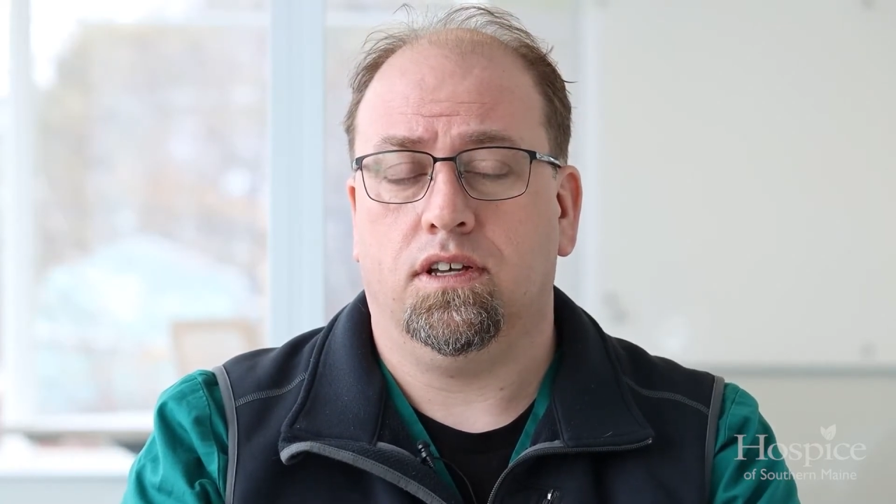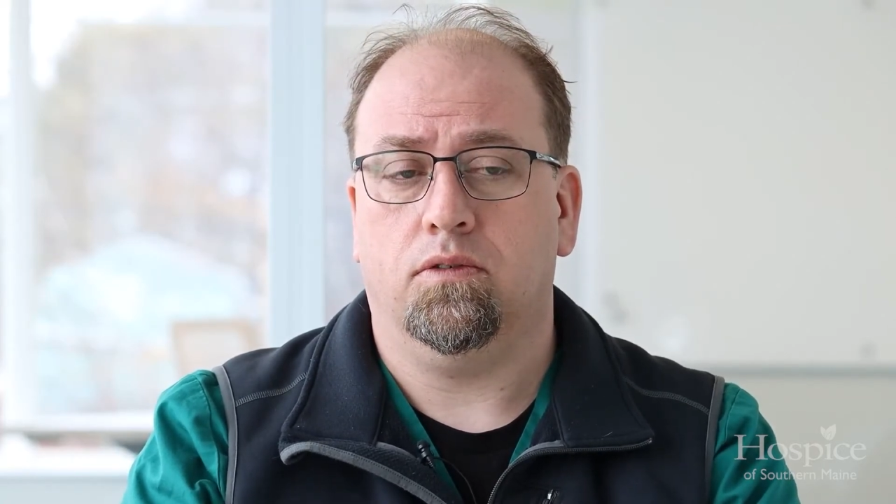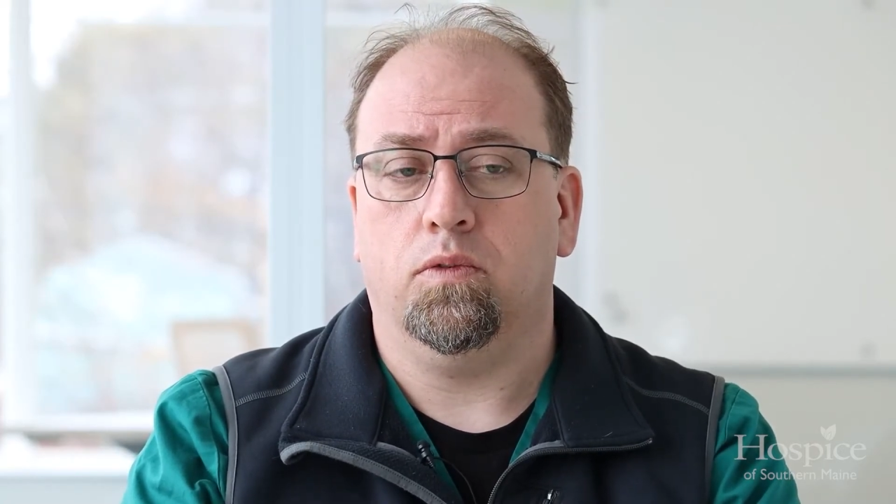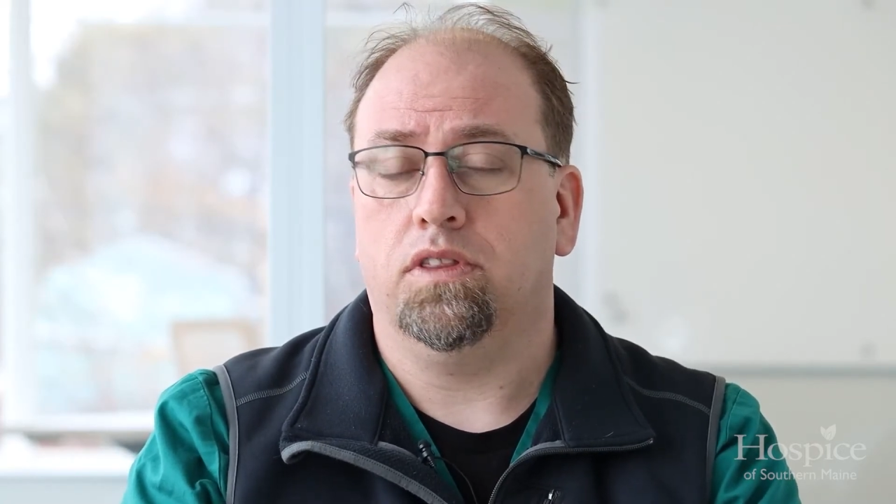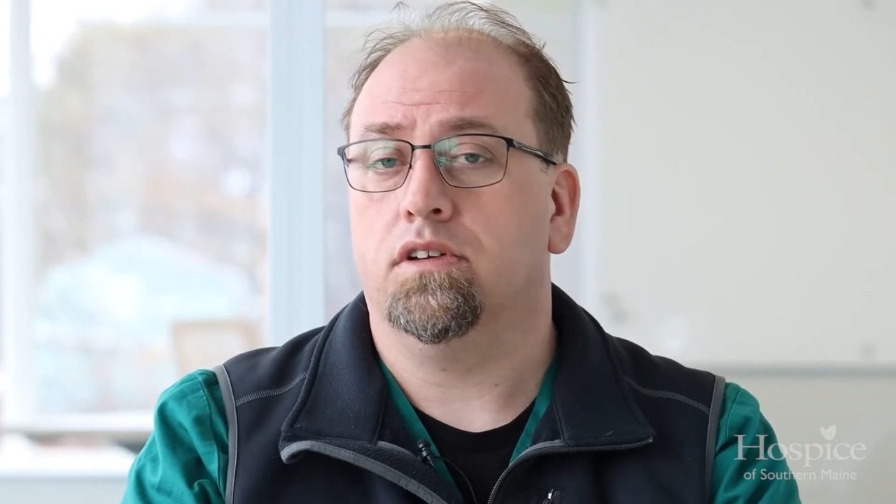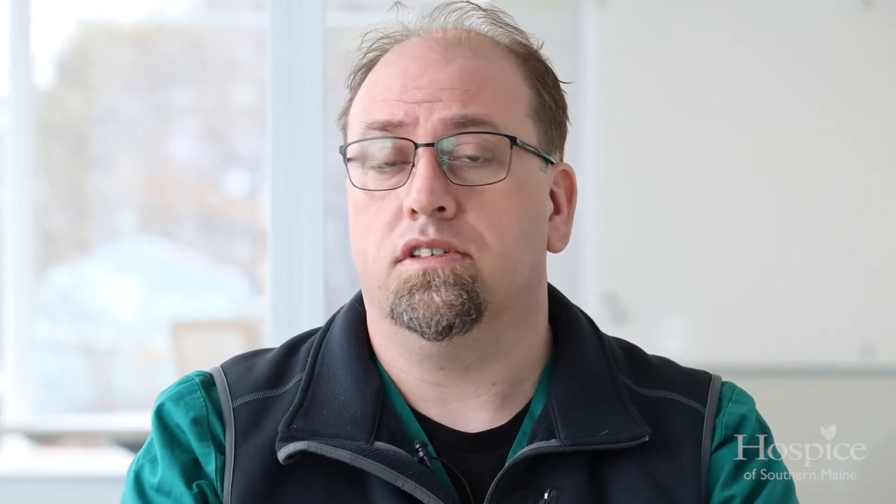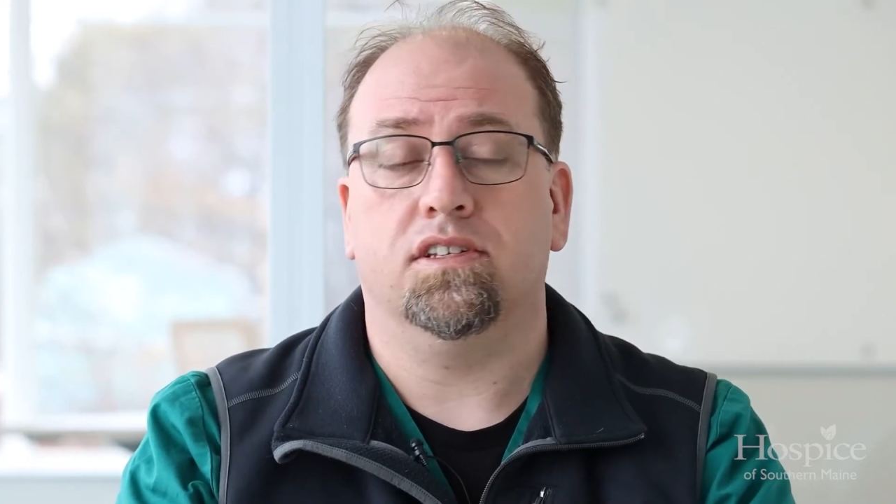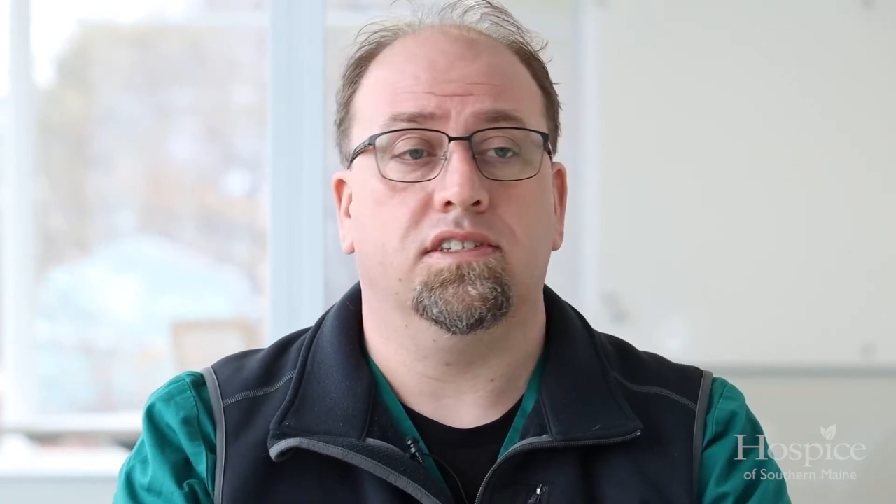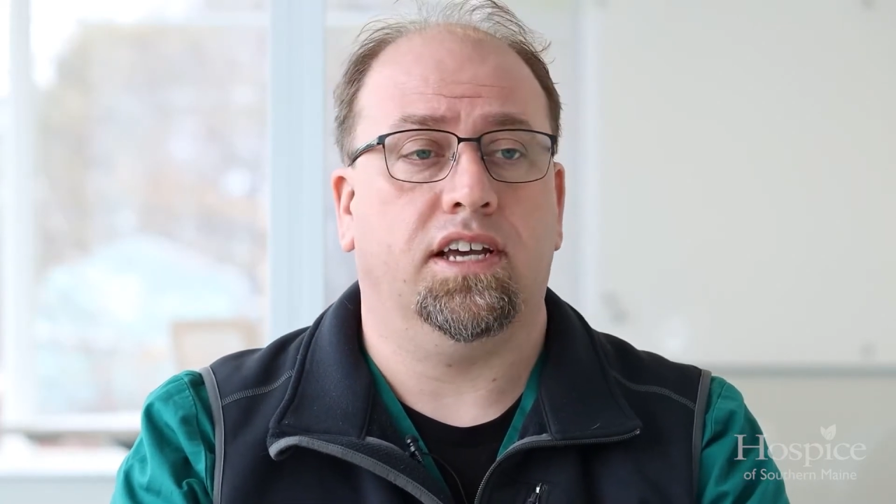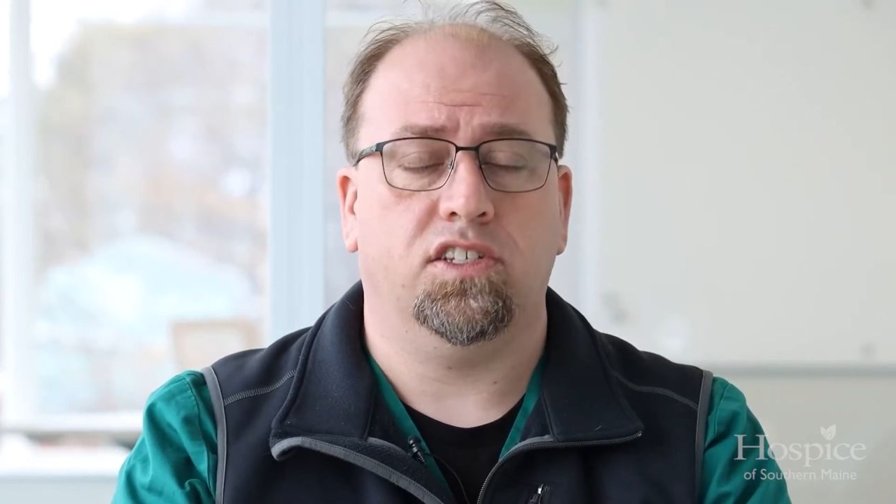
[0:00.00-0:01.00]
whether it's
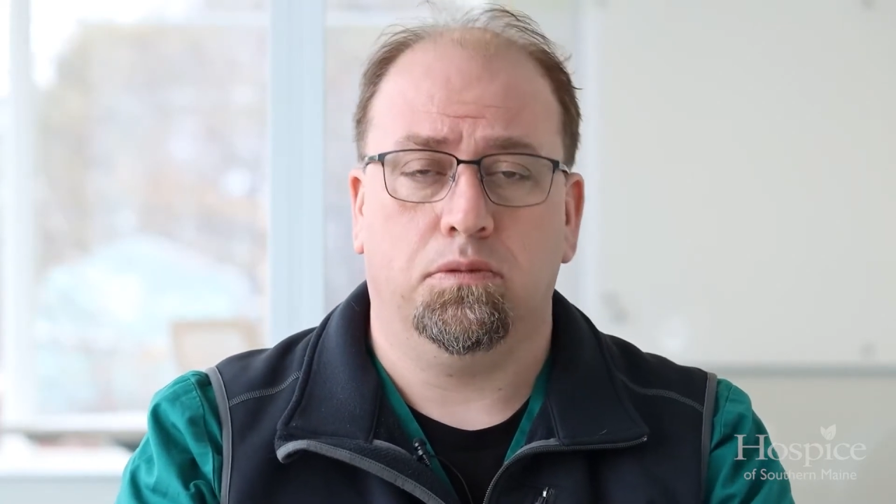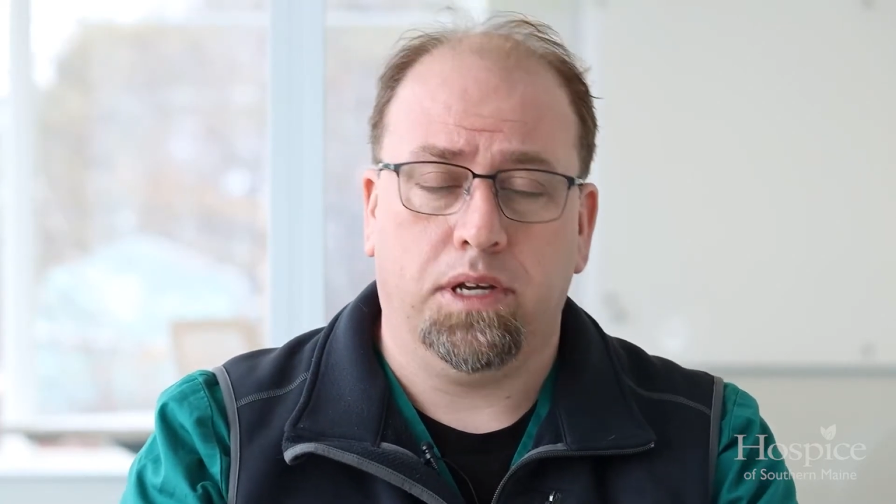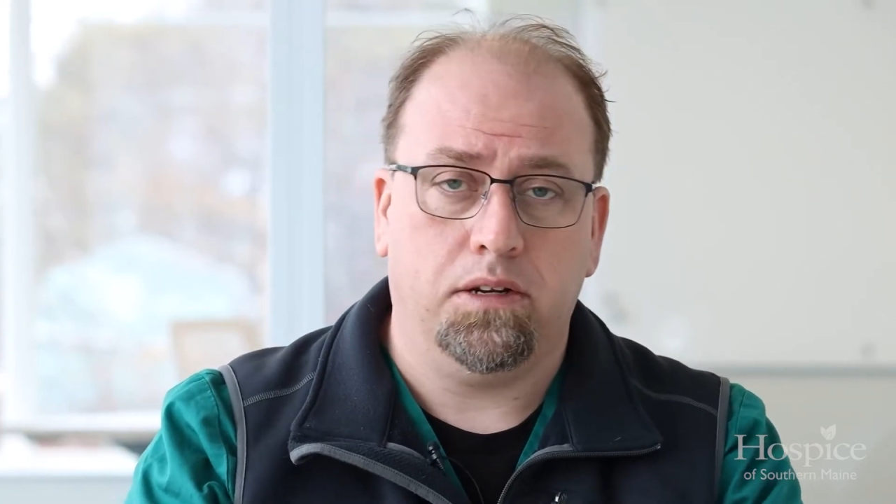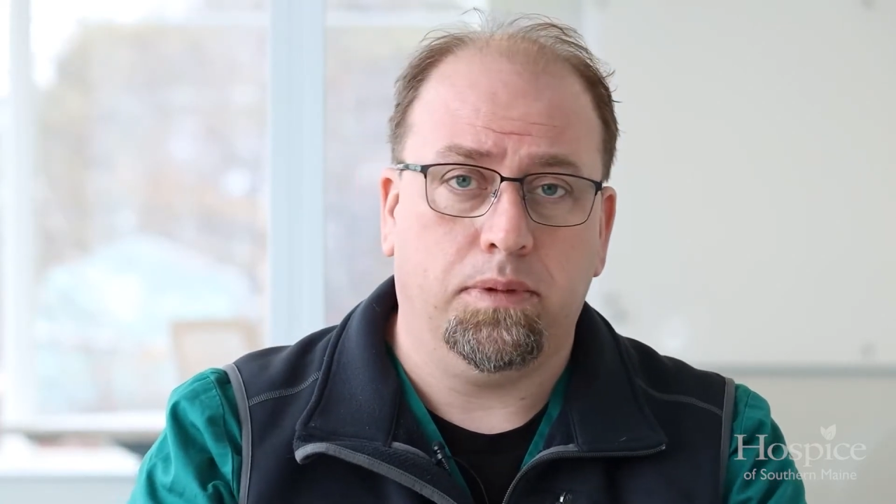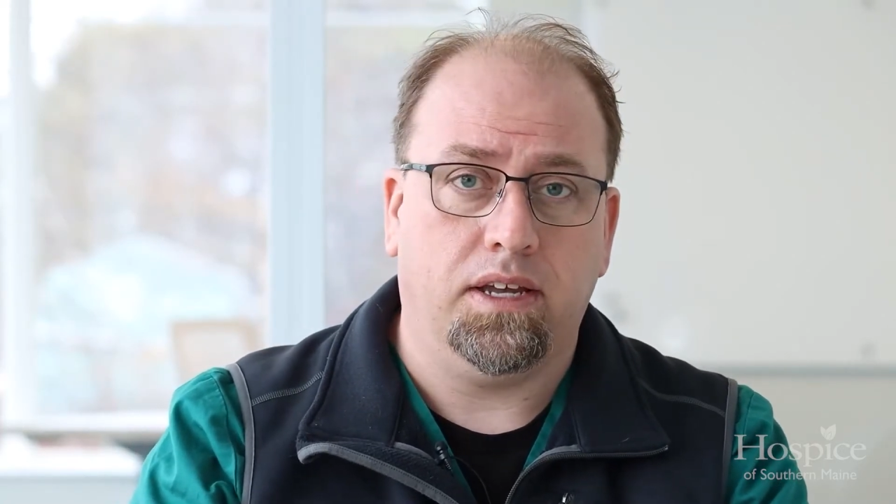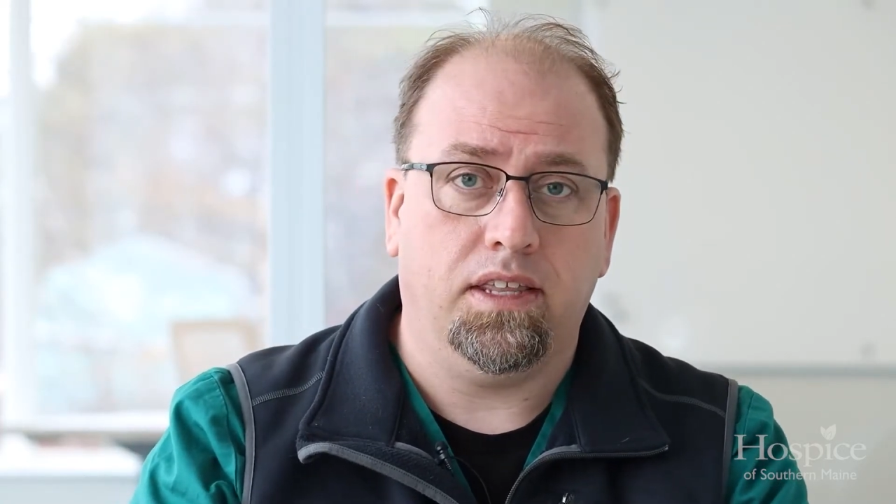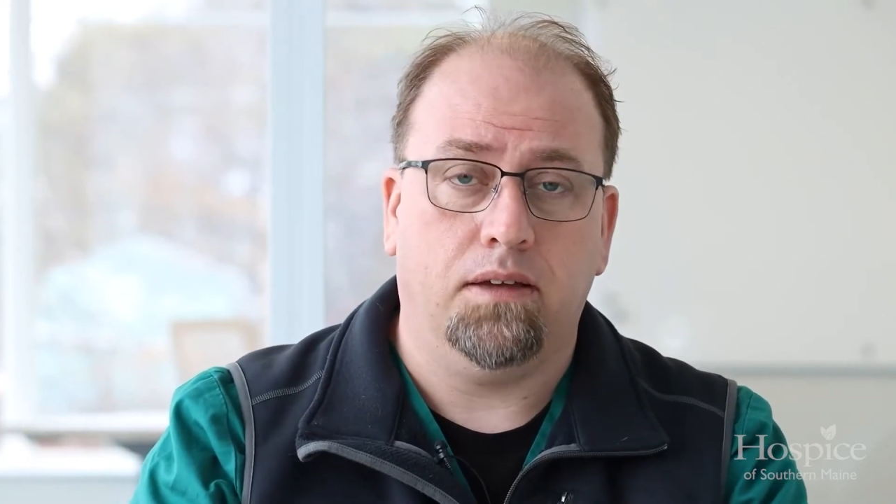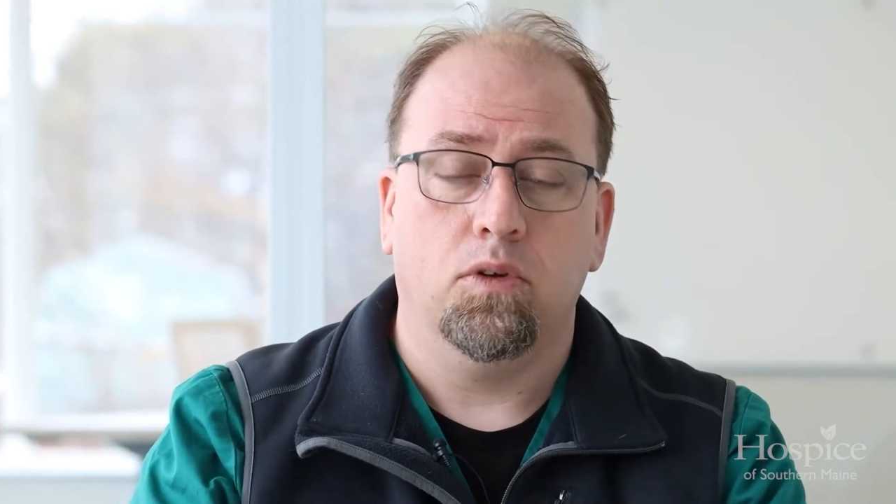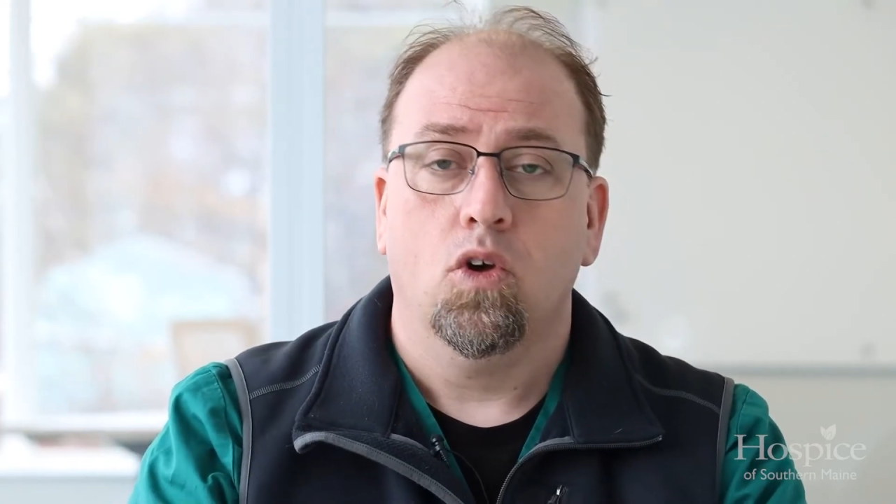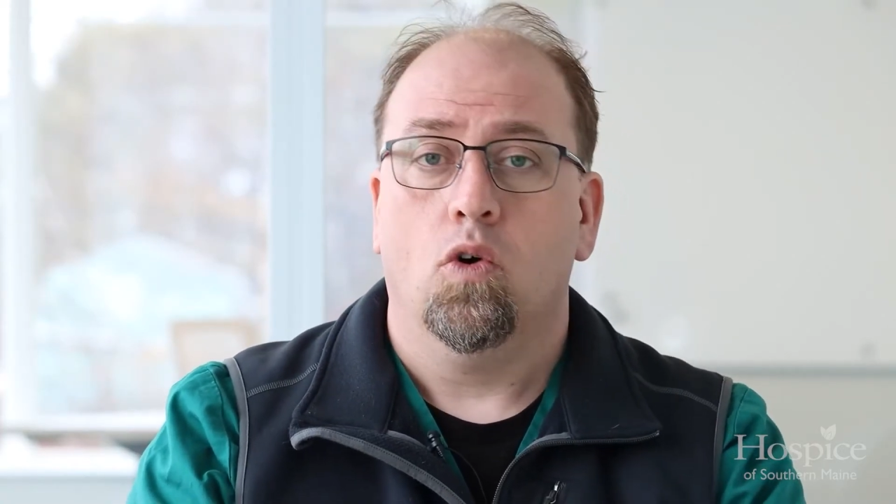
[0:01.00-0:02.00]
exacerbated by them